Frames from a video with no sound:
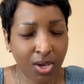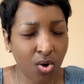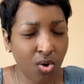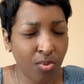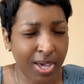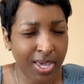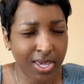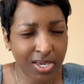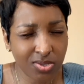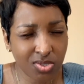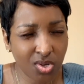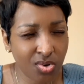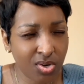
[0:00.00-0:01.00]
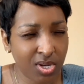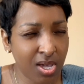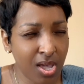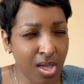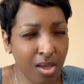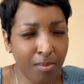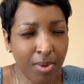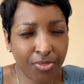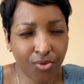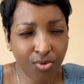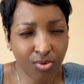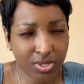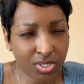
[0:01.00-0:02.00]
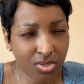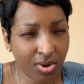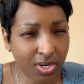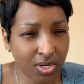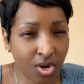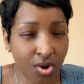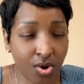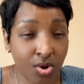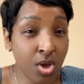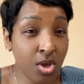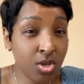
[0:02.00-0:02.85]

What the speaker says: oh, my ear's hurting, my throat is starting to hurt.